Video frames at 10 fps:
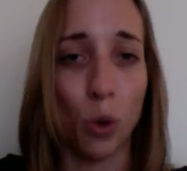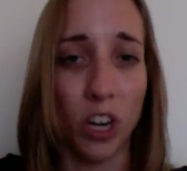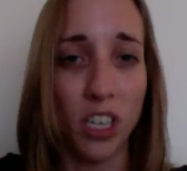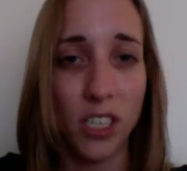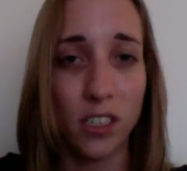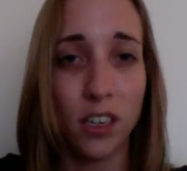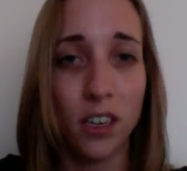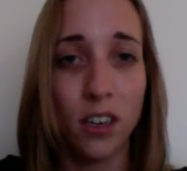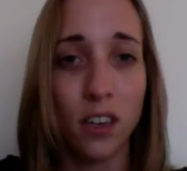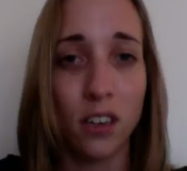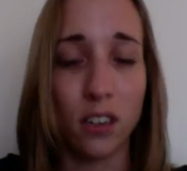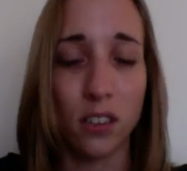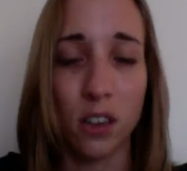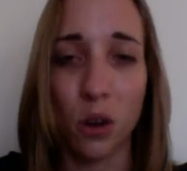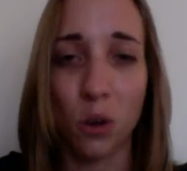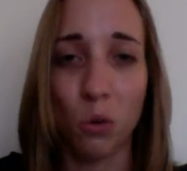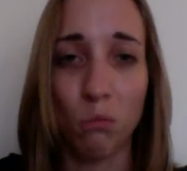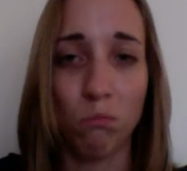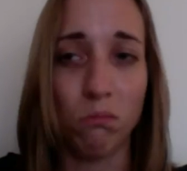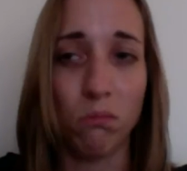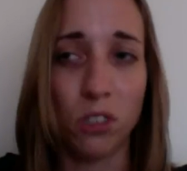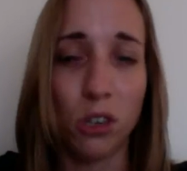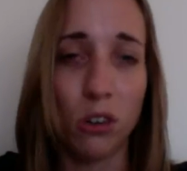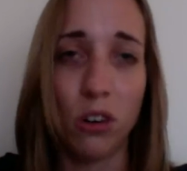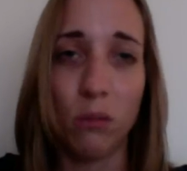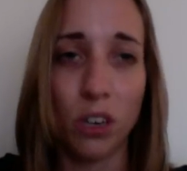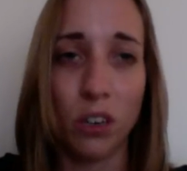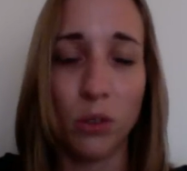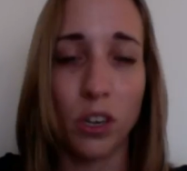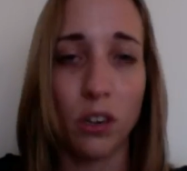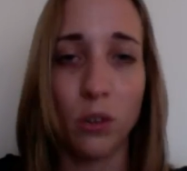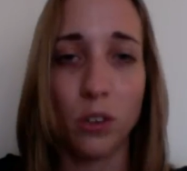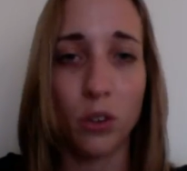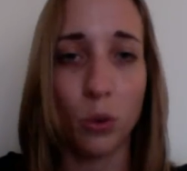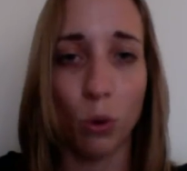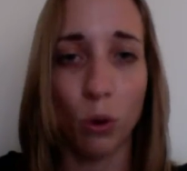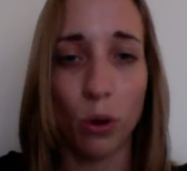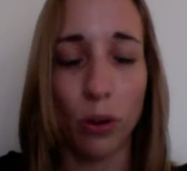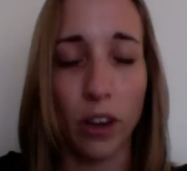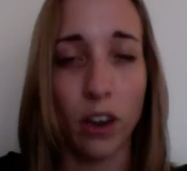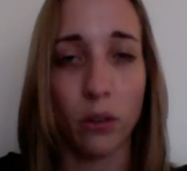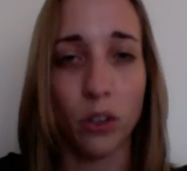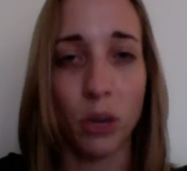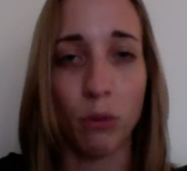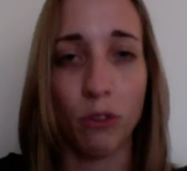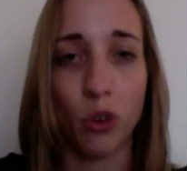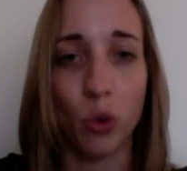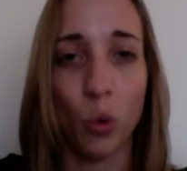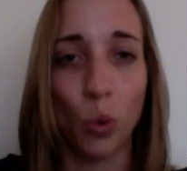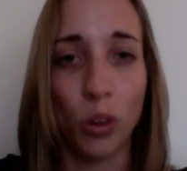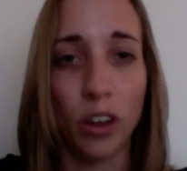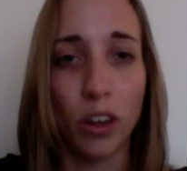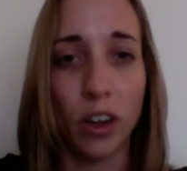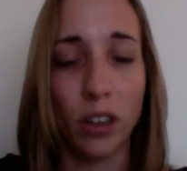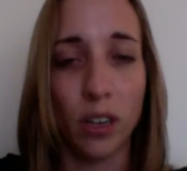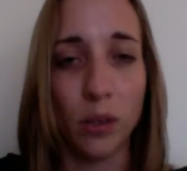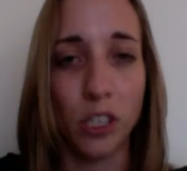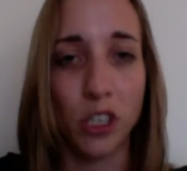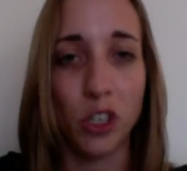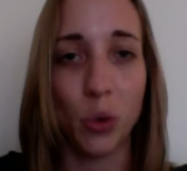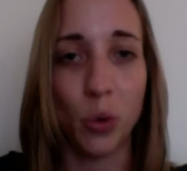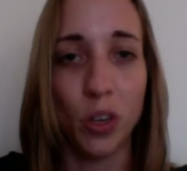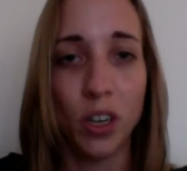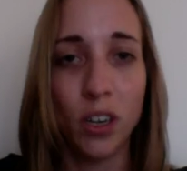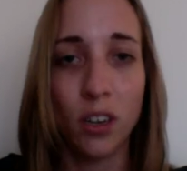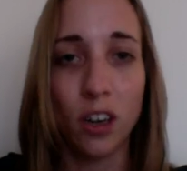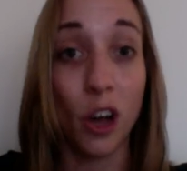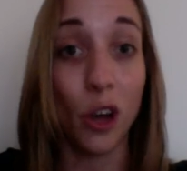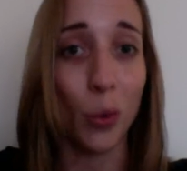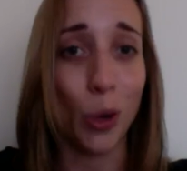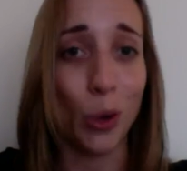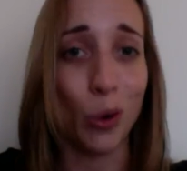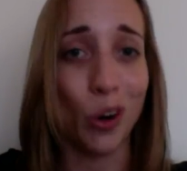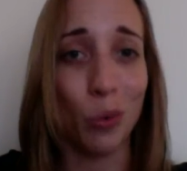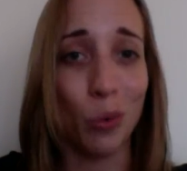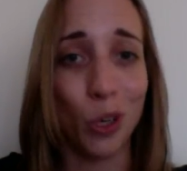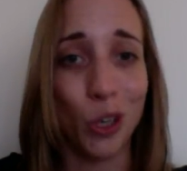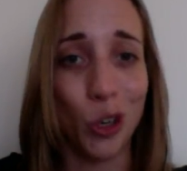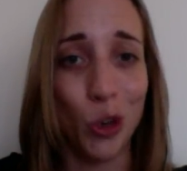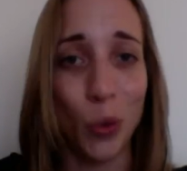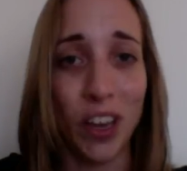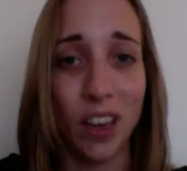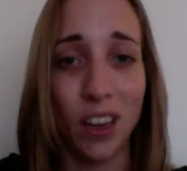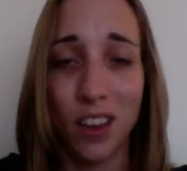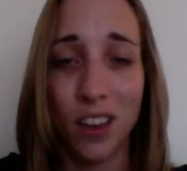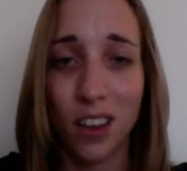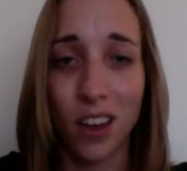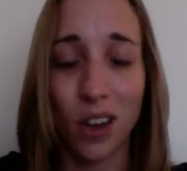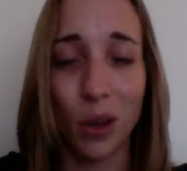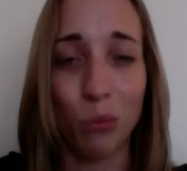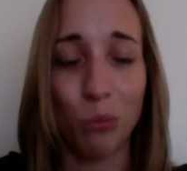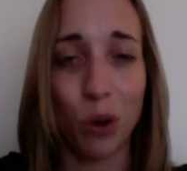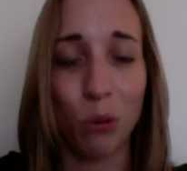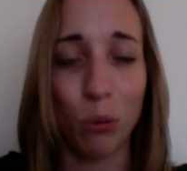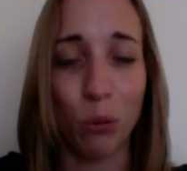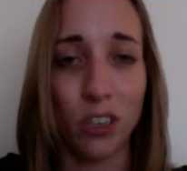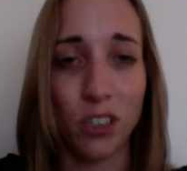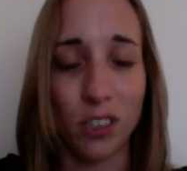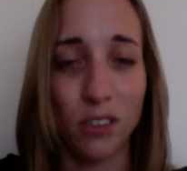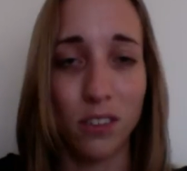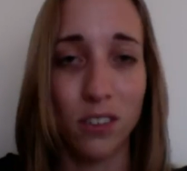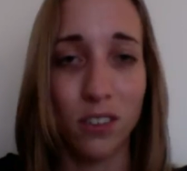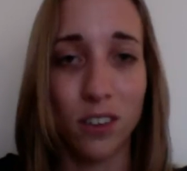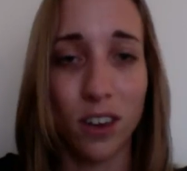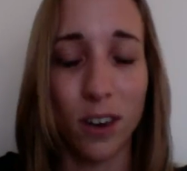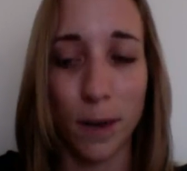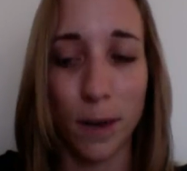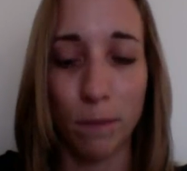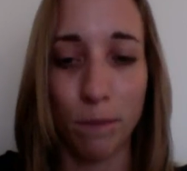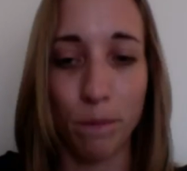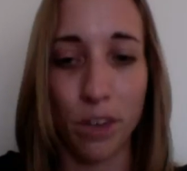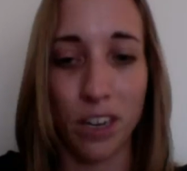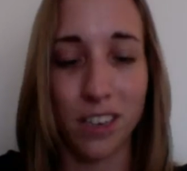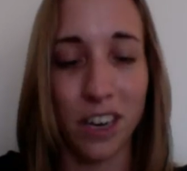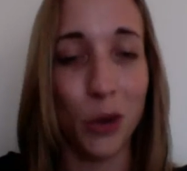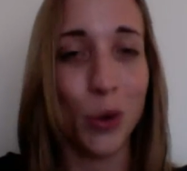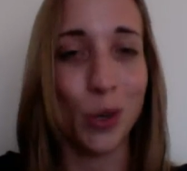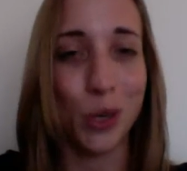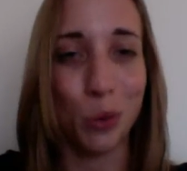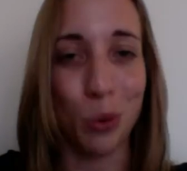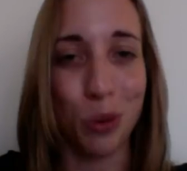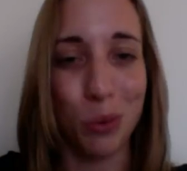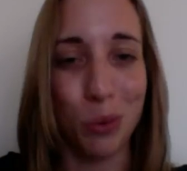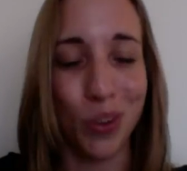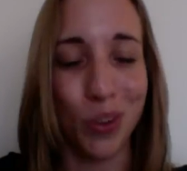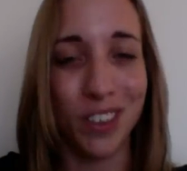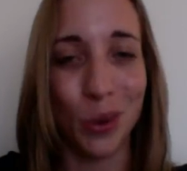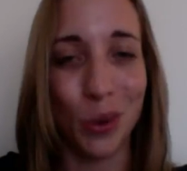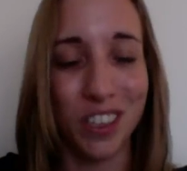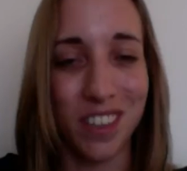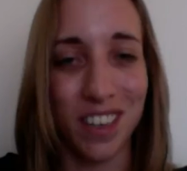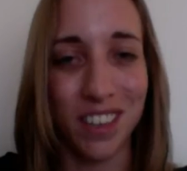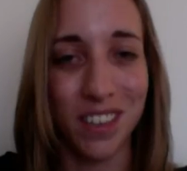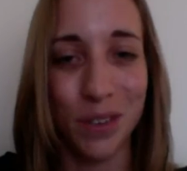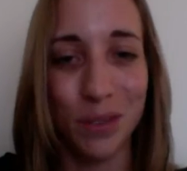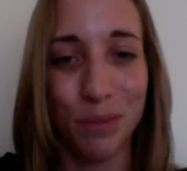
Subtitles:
wouldn't. And so, sure, I mean, using Tor or any other type of tool that allows you to hide who you are and what you're doing probably does, I guess, encourage more people to do these things.